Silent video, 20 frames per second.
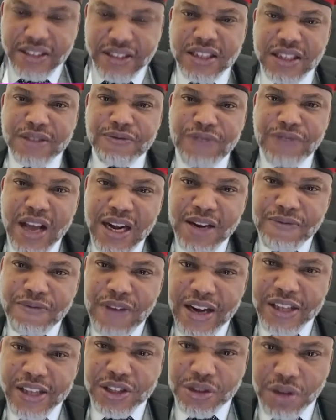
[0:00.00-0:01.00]
It is very,
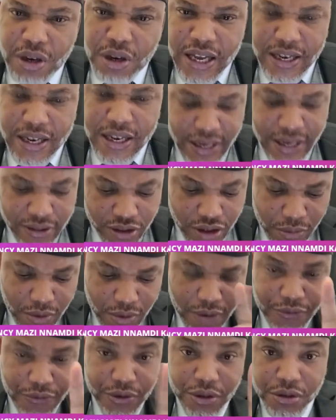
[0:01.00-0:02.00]
very shocking that
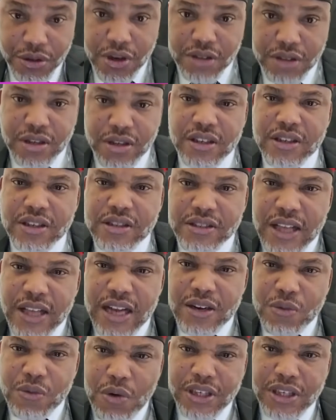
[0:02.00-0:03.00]
some of you do not
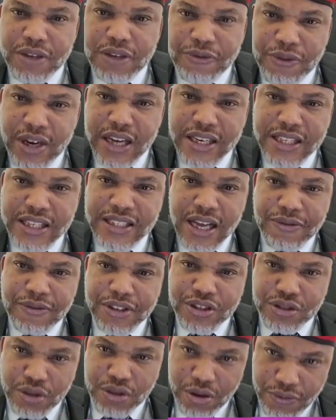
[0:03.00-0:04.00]
understand what the Fulanis
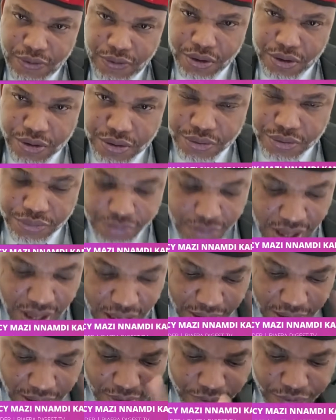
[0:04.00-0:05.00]
have in store for you.
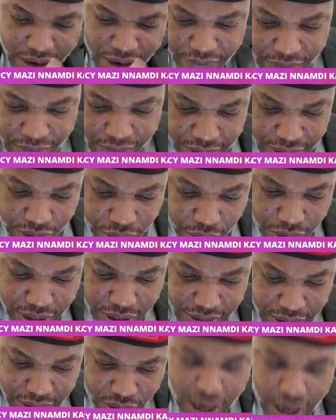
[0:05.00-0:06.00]
Very, very
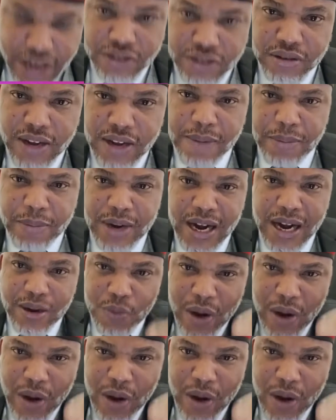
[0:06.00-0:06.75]
soon it is going to happen.